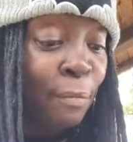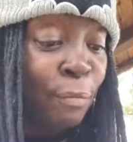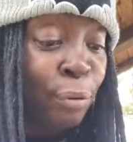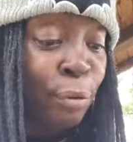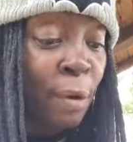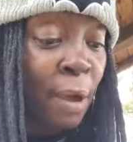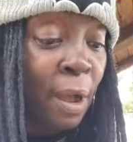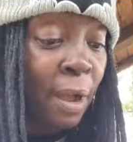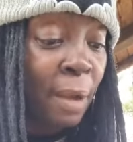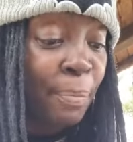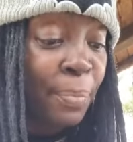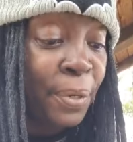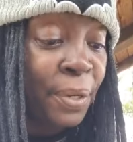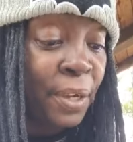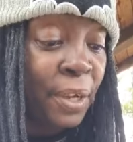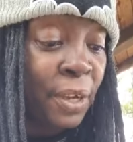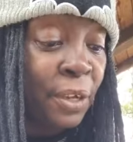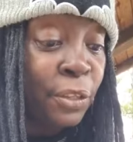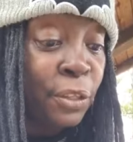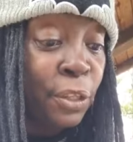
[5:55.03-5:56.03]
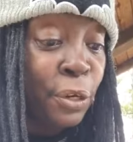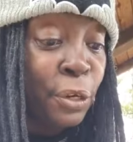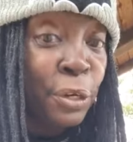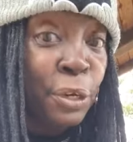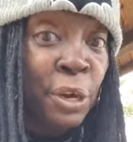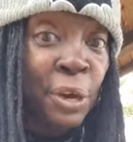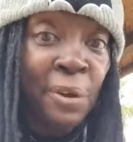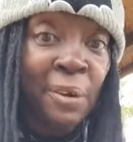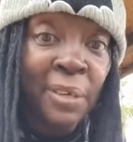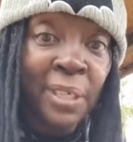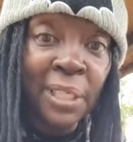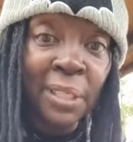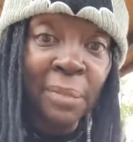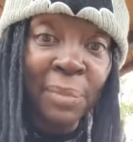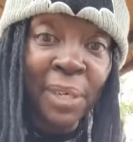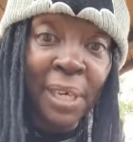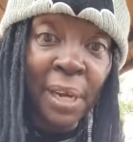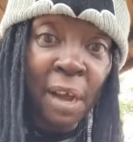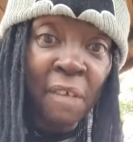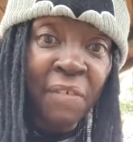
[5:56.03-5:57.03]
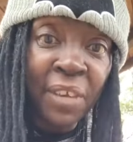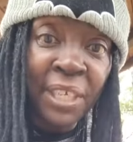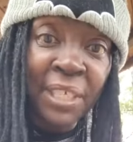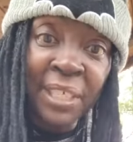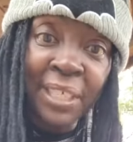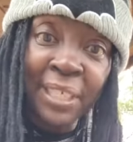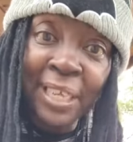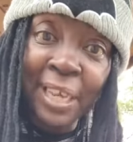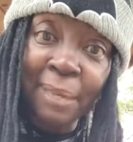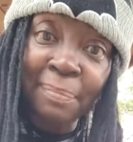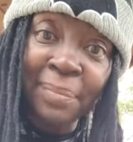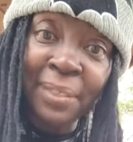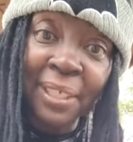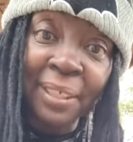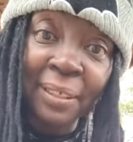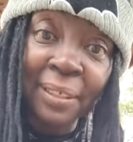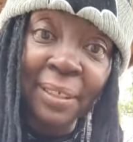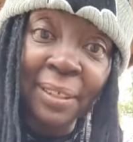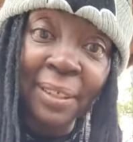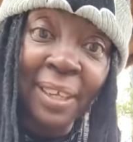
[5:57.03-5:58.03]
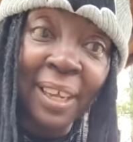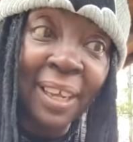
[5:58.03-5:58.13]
Prompt, the nourishment of accepting.